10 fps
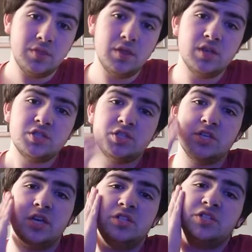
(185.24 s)
this
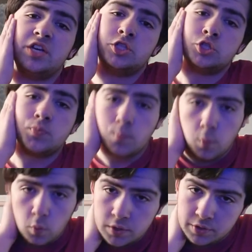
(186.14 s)
is a
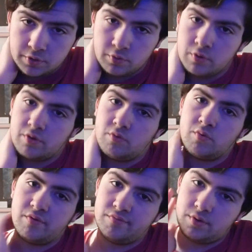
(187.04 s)
spoiler
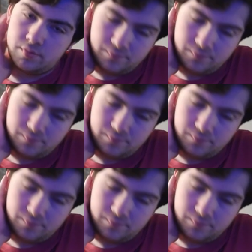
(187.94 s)
review.